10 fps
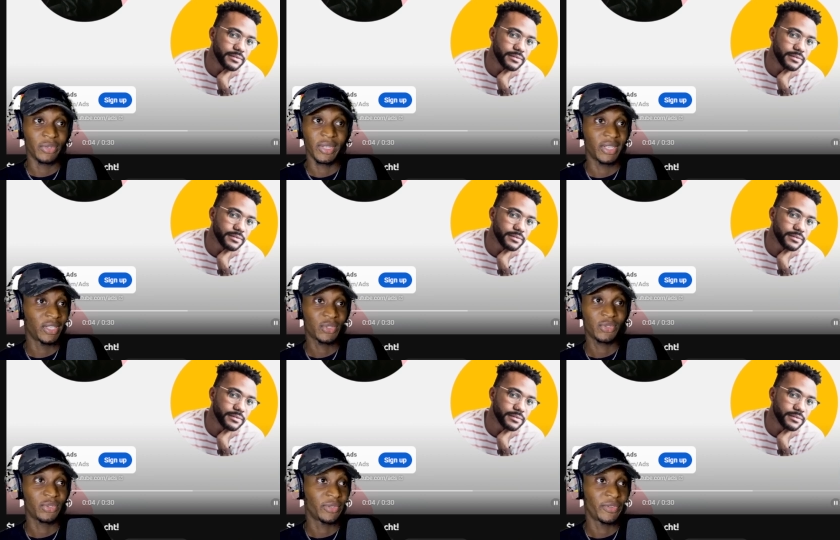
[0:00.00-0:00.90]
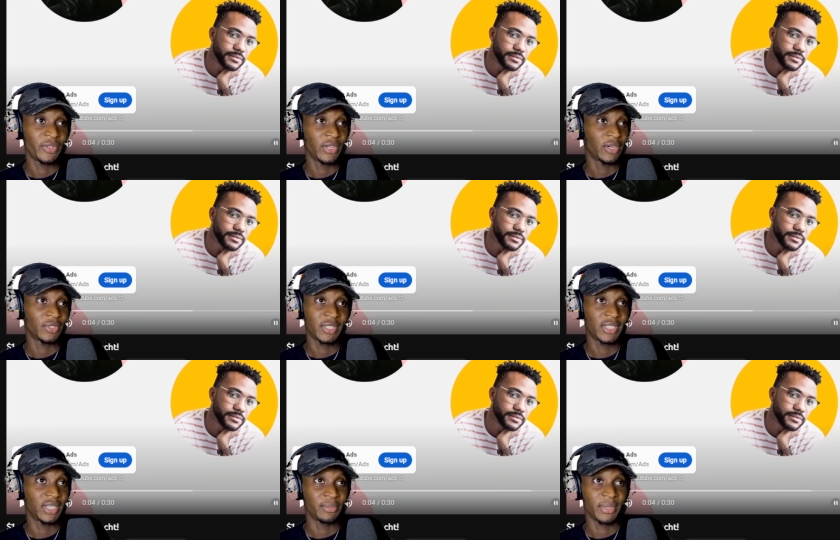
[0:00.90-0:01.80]
Speaker 1: He needs to do a video out
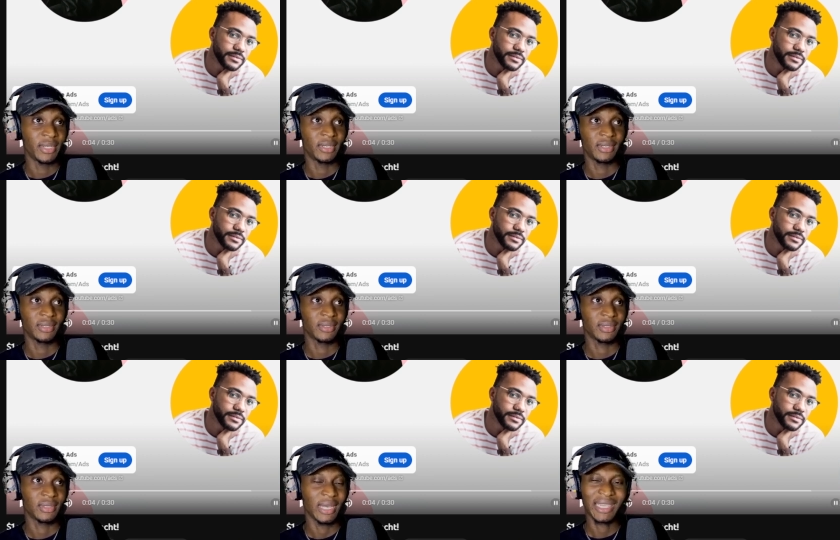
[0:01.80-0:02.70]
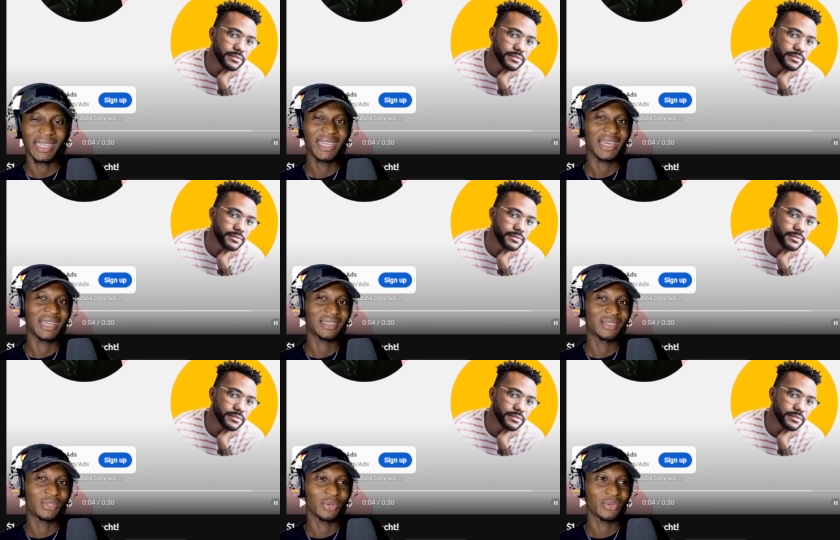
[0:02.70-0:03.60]
here, man. I think he has
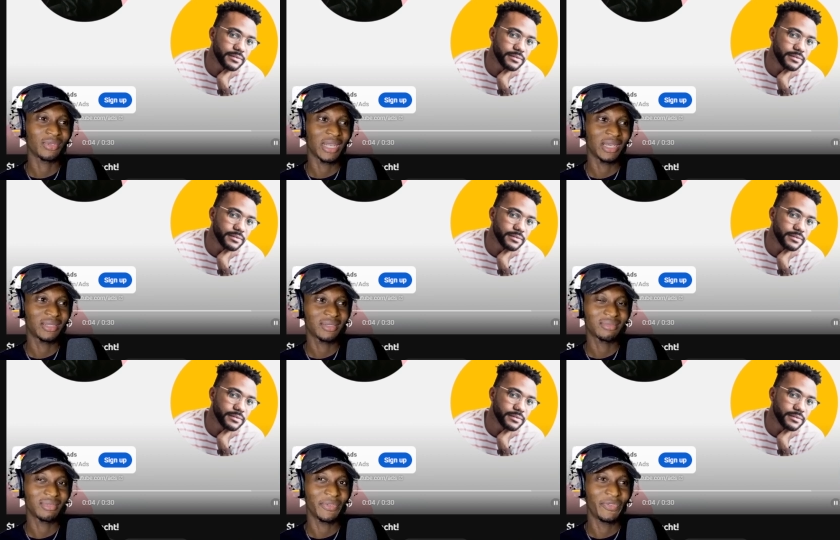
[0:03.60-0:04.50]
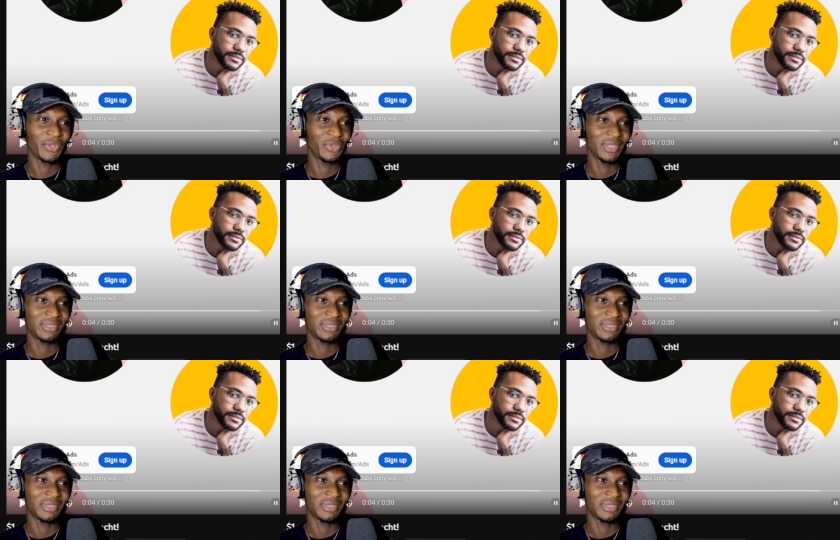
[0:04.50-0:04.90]
done like a video in